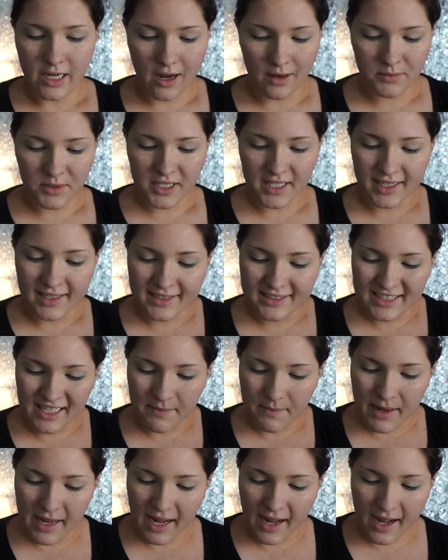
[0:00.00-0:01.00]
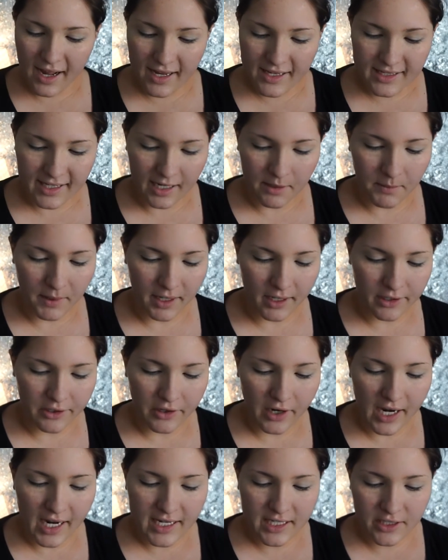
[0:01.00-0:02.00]
Now I'm just going to set my eyes and my
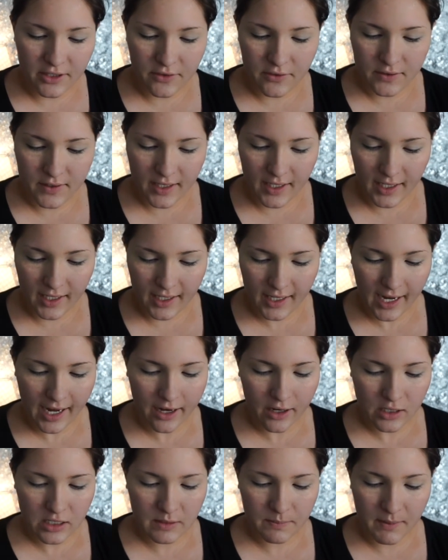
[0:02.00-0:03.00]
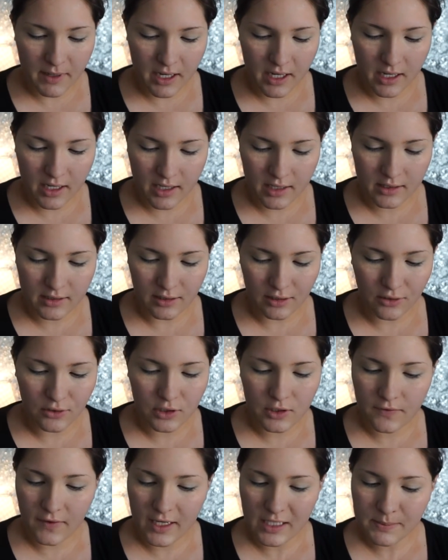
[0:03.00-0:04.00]
under eyes using Airspun's
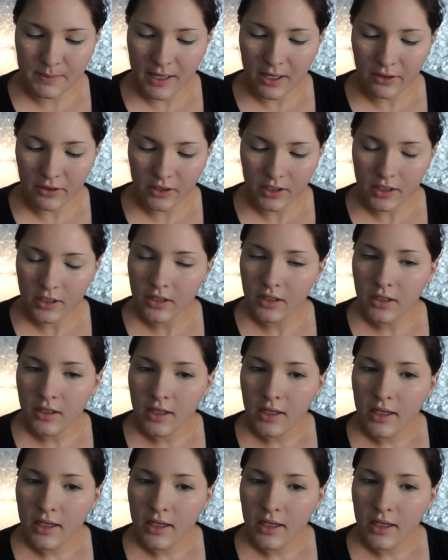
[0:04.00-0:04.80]
Loose Face Powder.